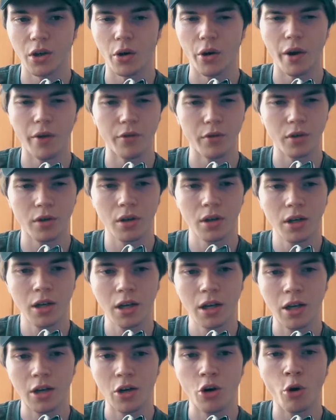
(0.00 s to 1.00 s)
However,
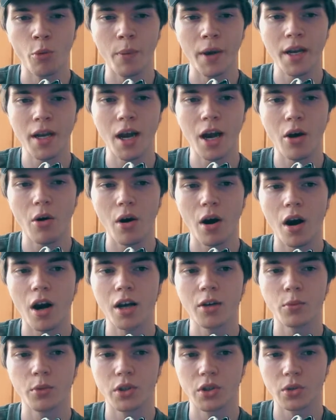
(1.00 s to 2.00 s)
no matter how
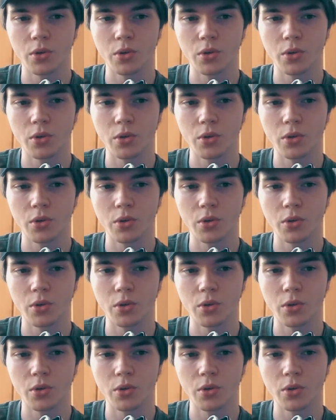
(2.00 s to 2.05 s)
hard we